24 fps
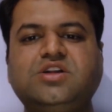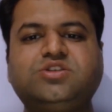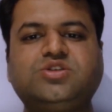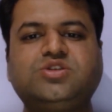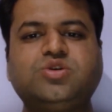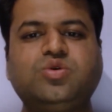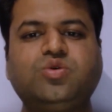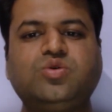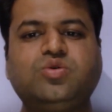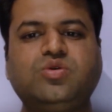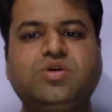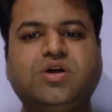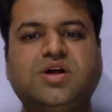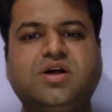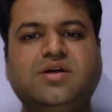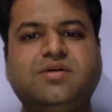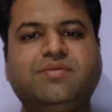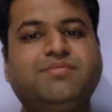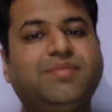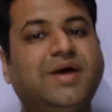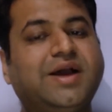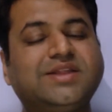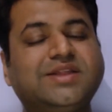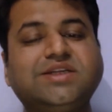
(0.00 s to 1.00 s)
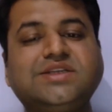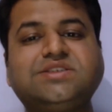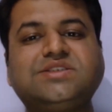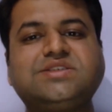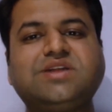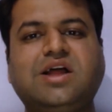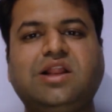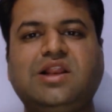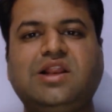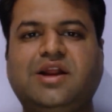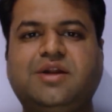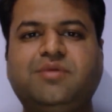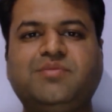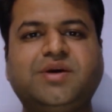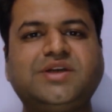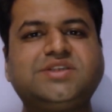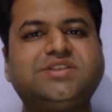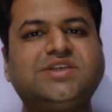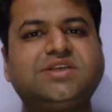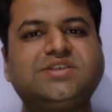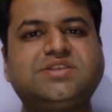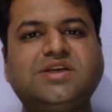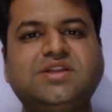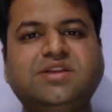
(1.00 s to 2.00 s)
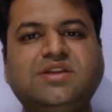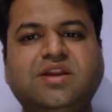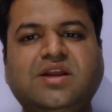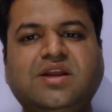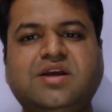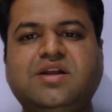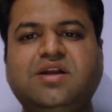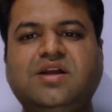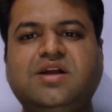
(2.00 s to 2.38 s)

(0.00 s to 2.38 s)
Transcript: So uh, by this I'll end my session.